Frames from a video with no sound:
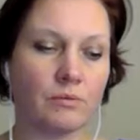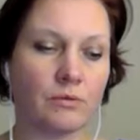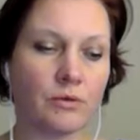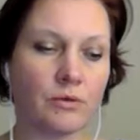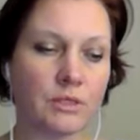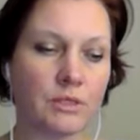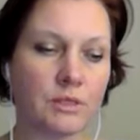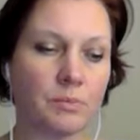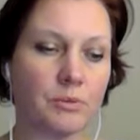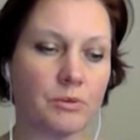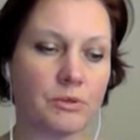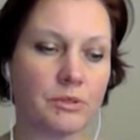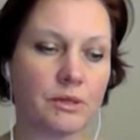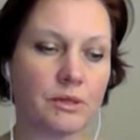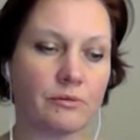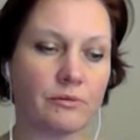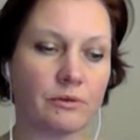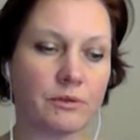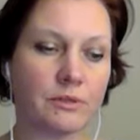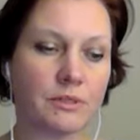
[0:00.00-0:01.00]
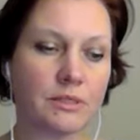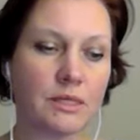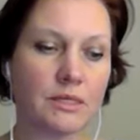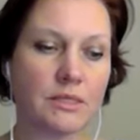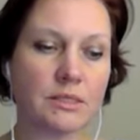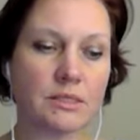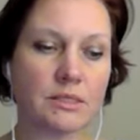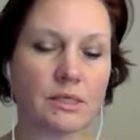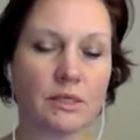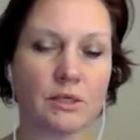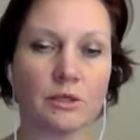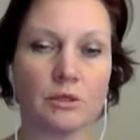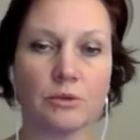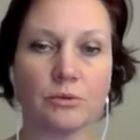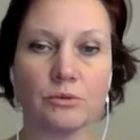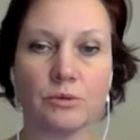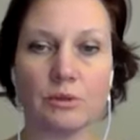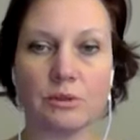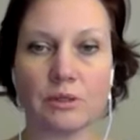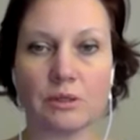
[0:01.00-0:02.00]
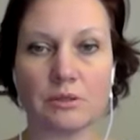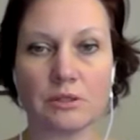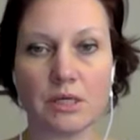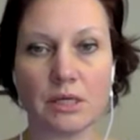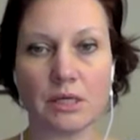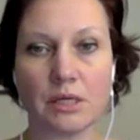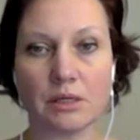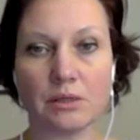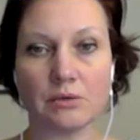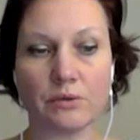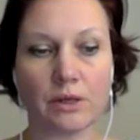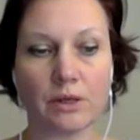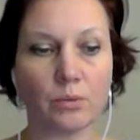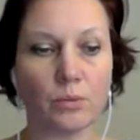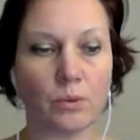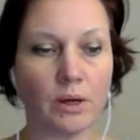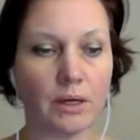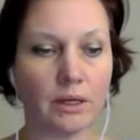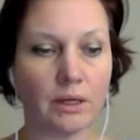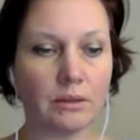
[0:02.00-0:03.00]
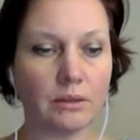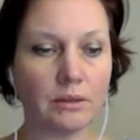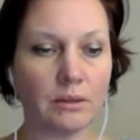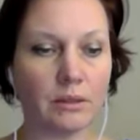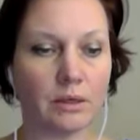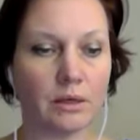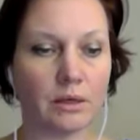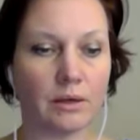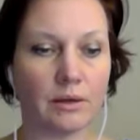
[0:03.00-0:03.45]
For example, several studies concluded that drinking red wine